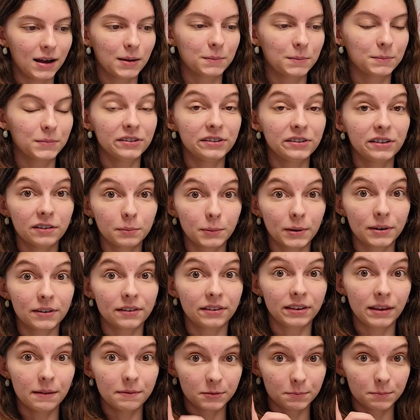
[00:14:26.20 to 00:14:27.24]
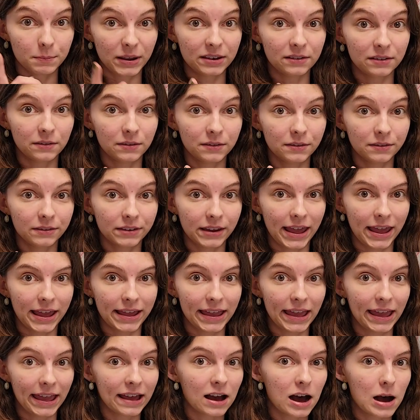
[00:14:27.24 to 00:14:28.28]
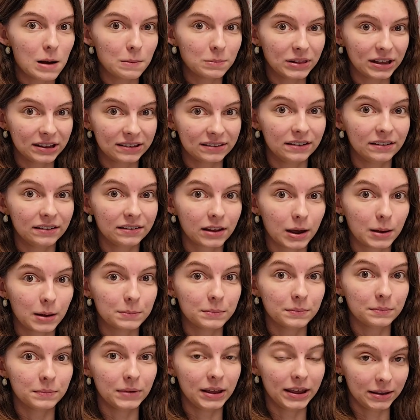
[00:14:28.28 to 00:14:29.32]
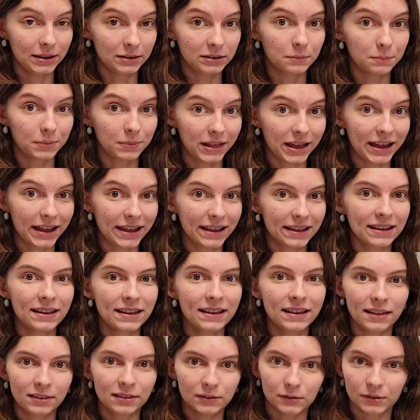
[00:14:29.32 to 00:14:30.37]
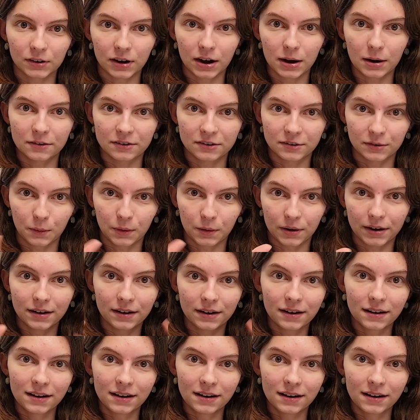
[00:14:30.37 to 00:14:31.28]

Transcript: This is where sleep spindles and K complexes come into play. Those are our short